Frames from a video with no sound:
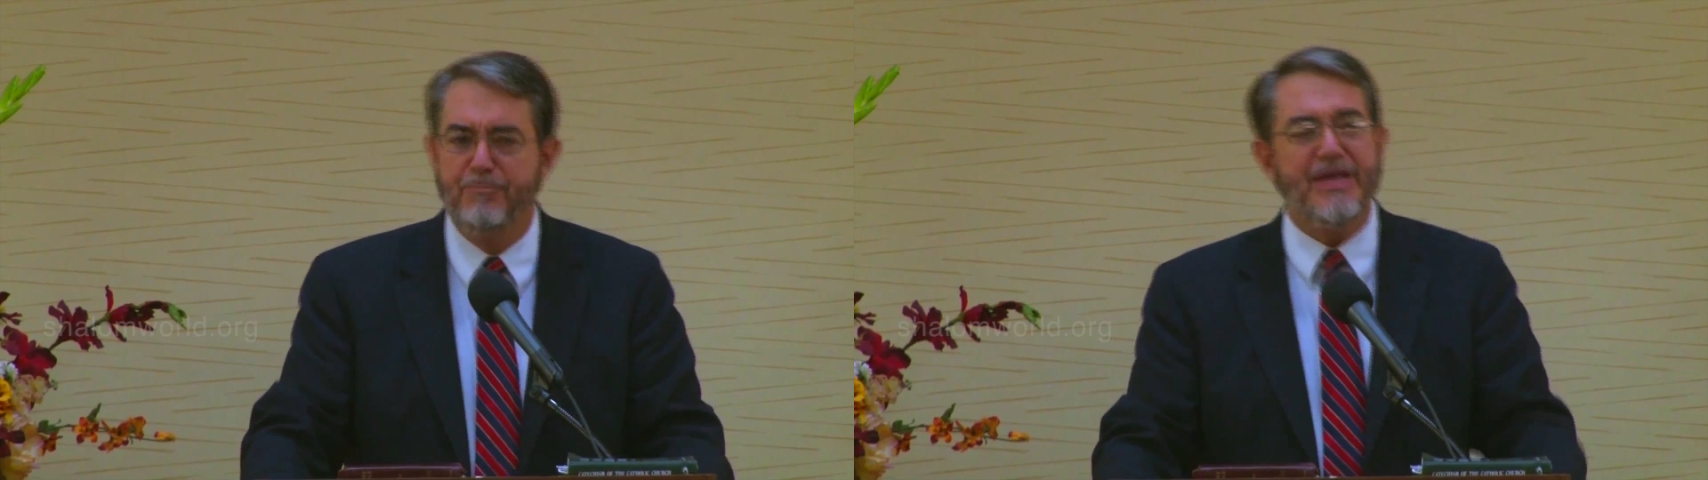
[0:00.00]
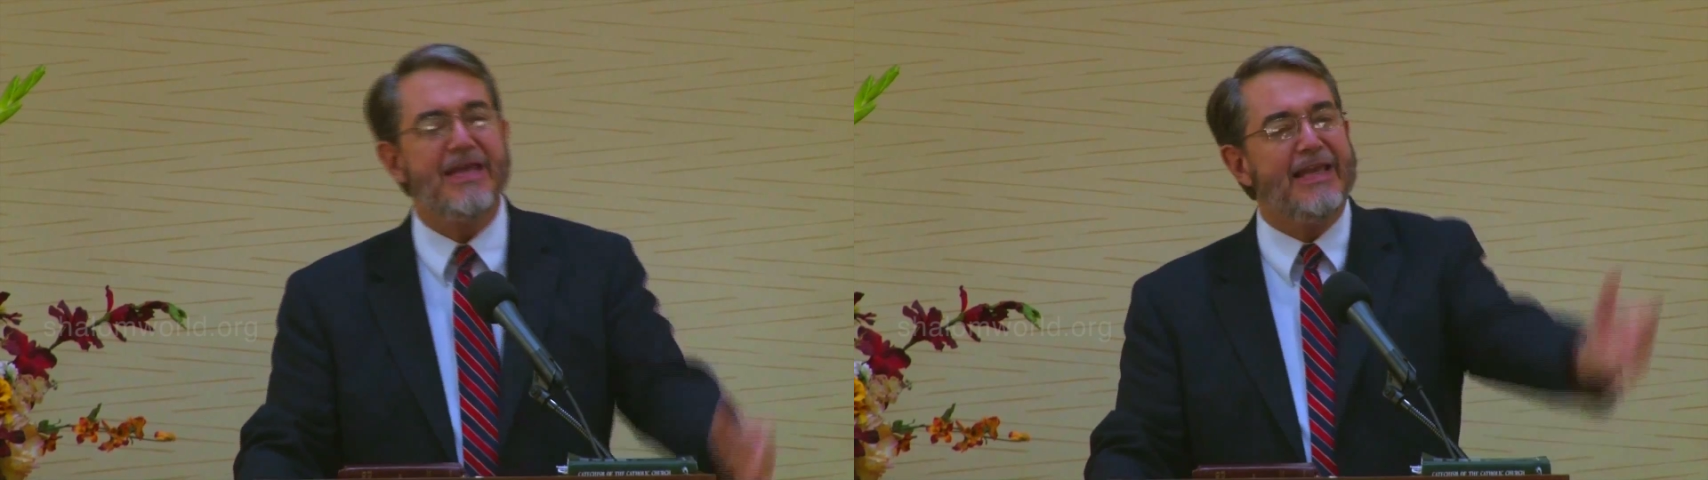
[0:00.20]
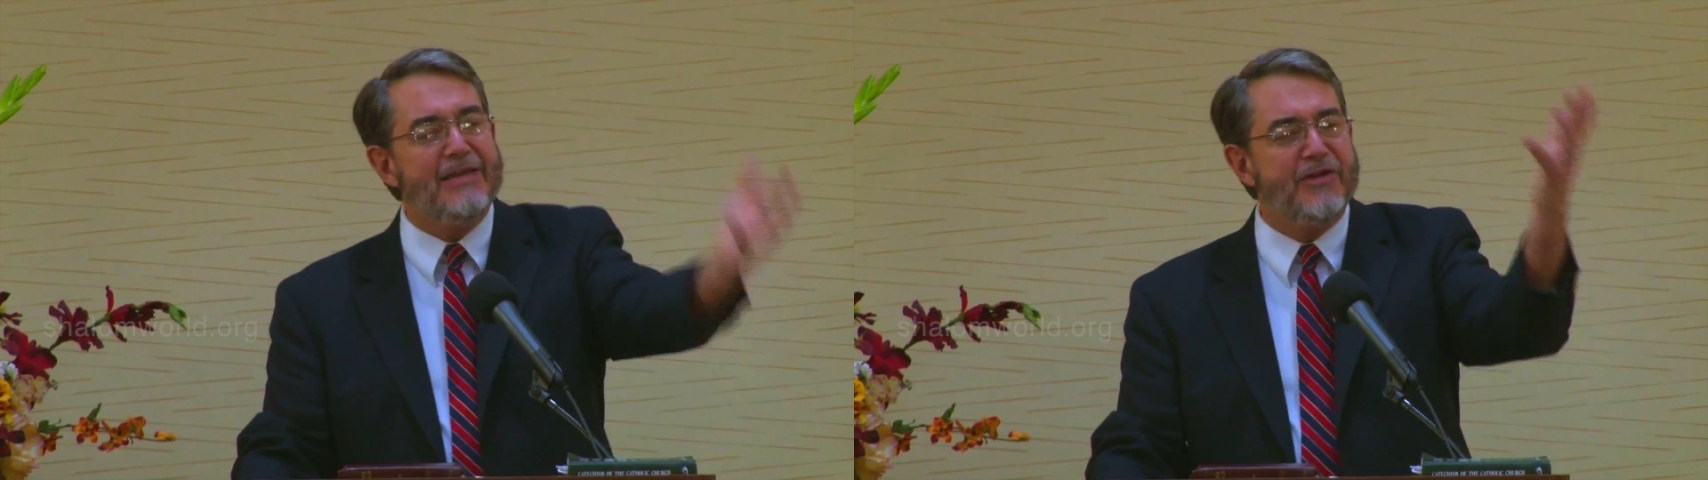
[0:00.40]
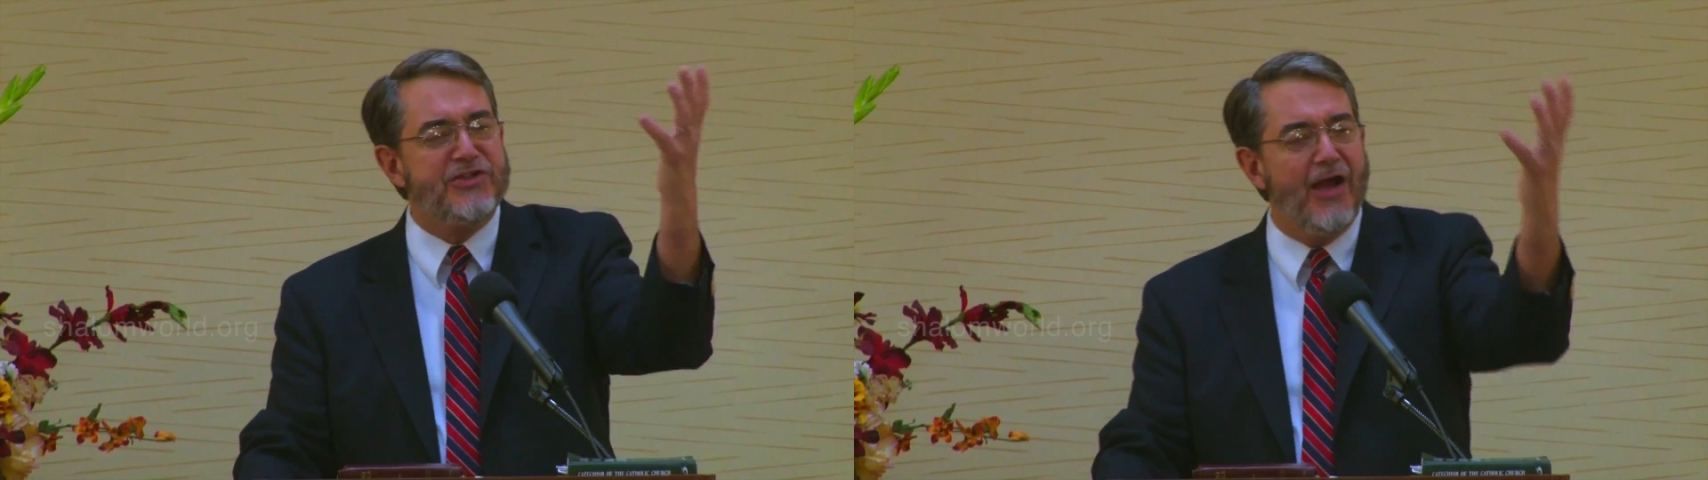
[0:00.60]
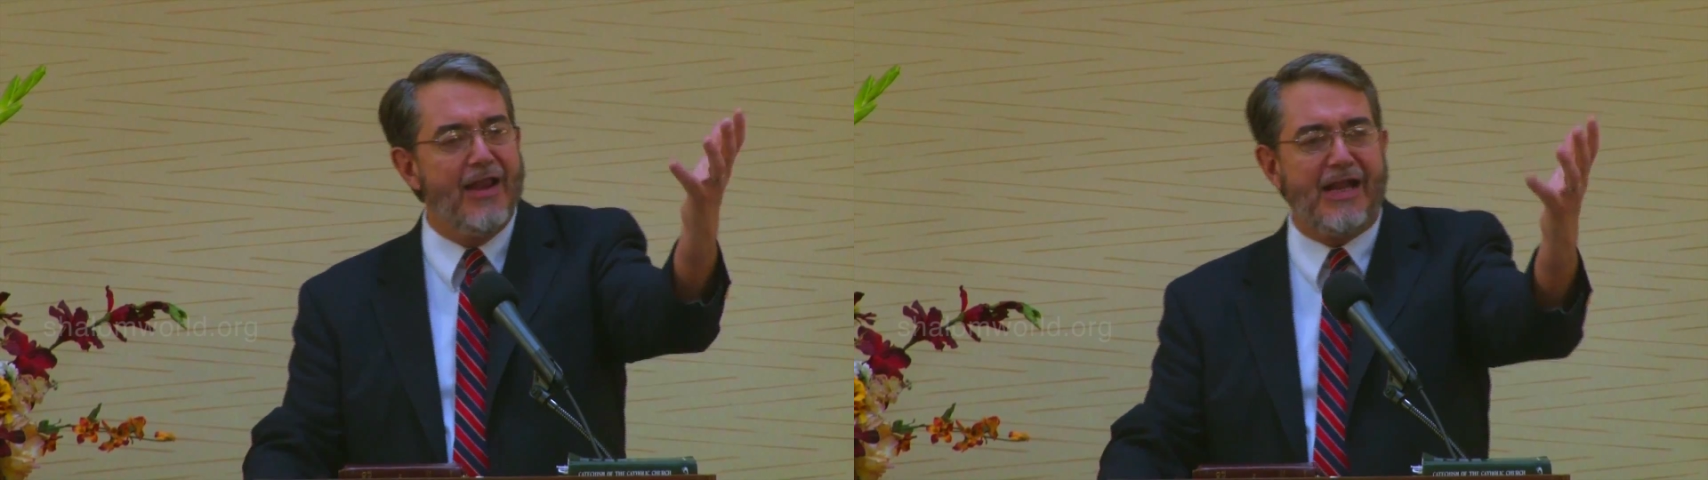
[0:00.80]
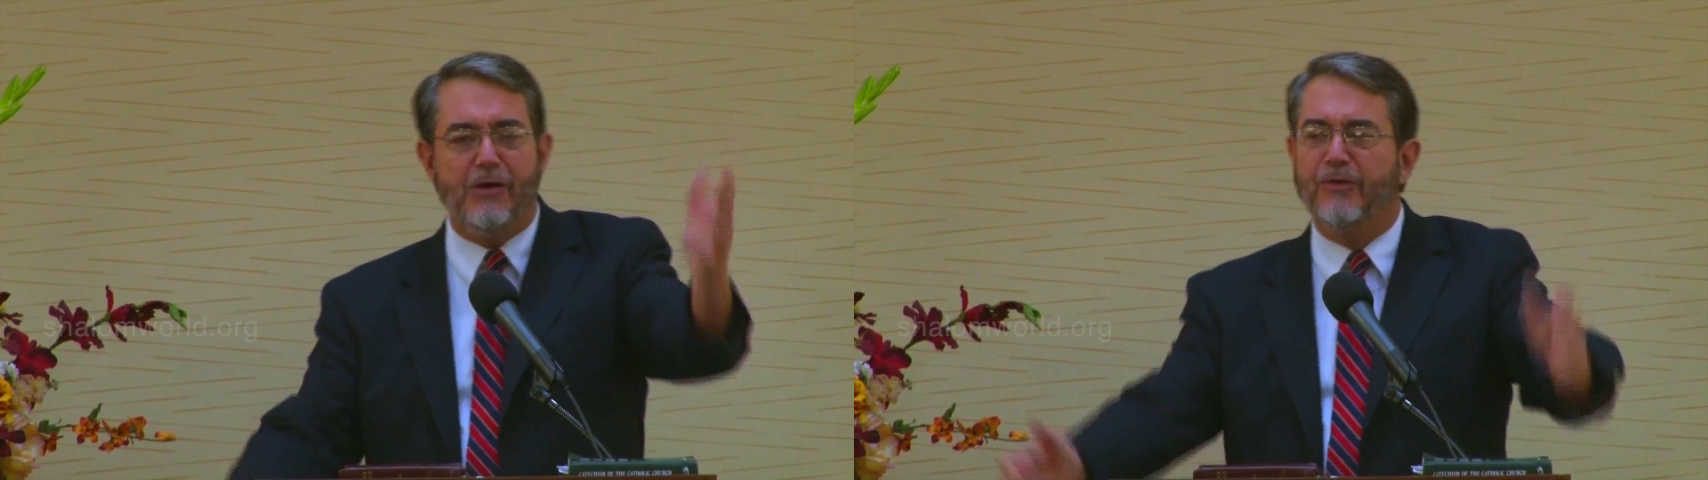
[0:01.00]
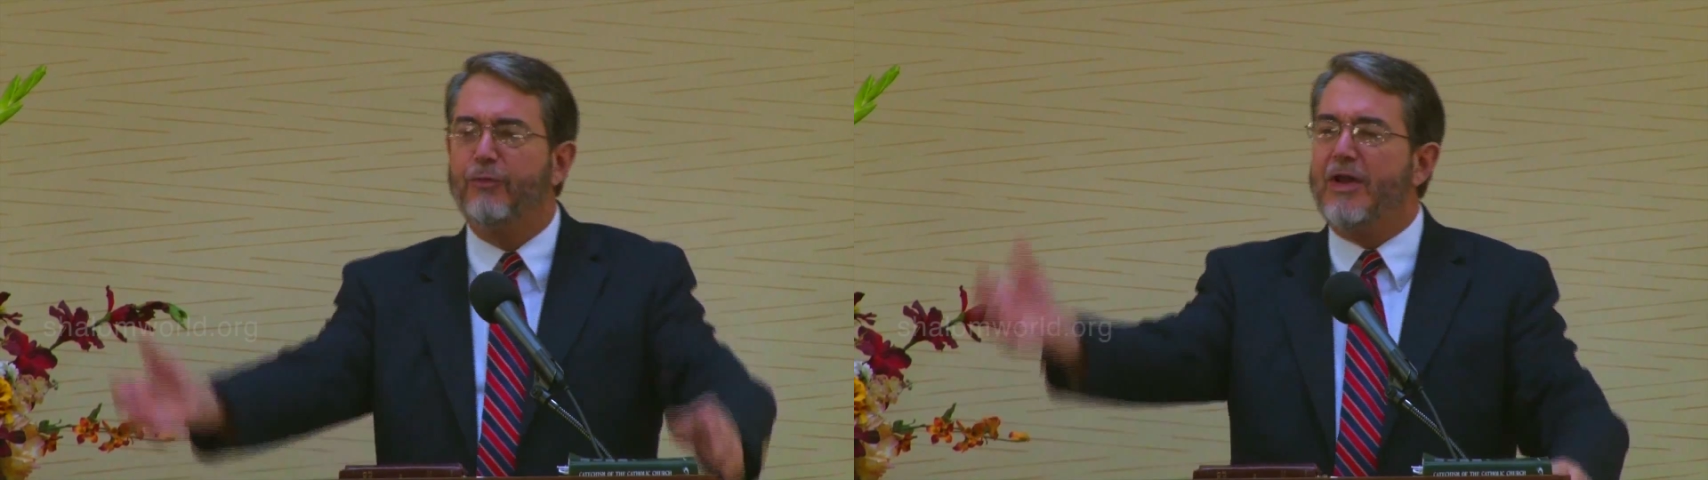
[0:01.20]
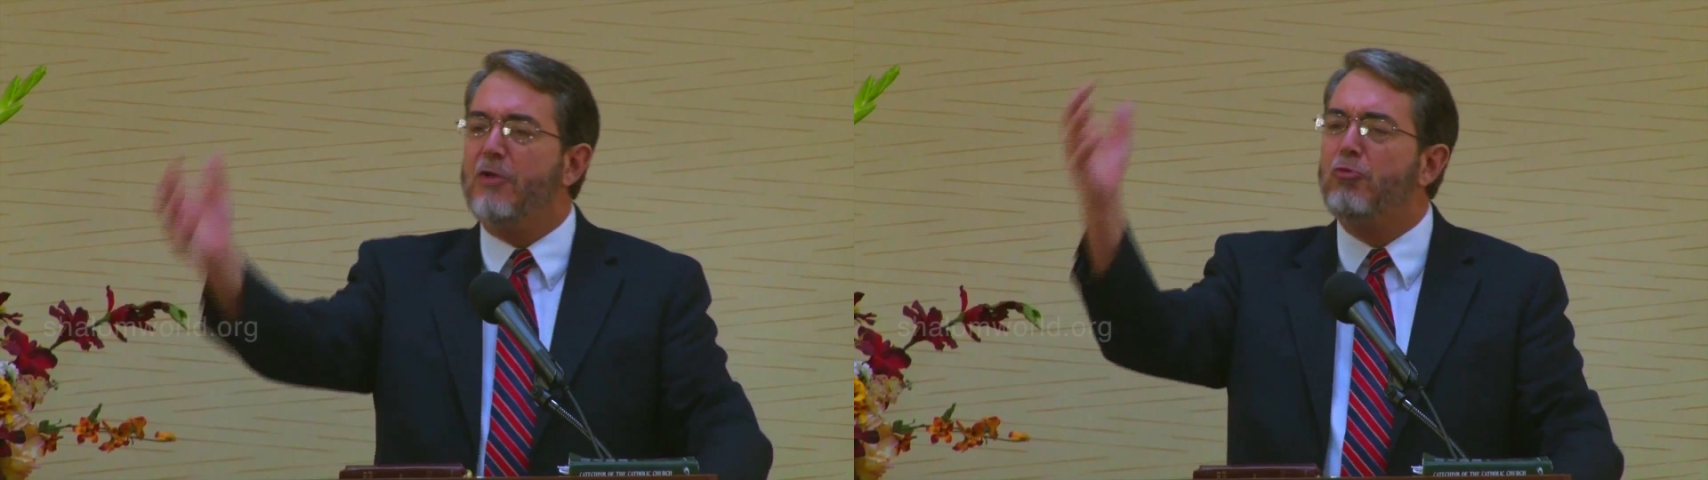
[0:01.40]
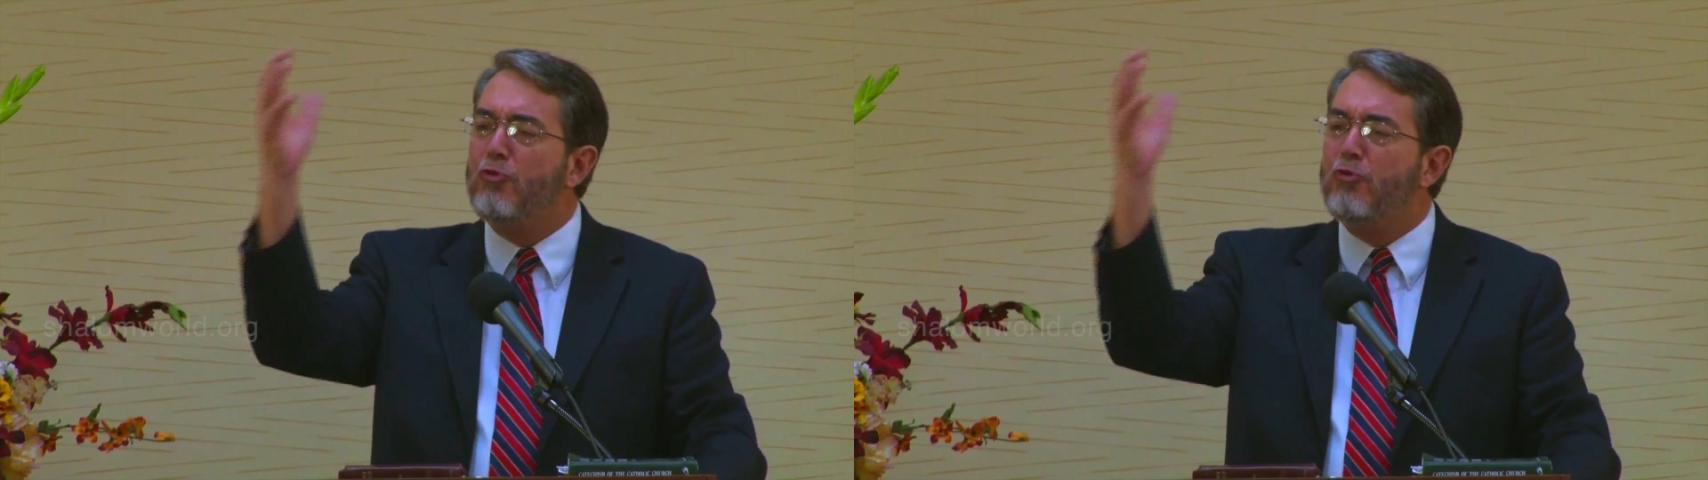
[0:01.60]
Being evangelical is what it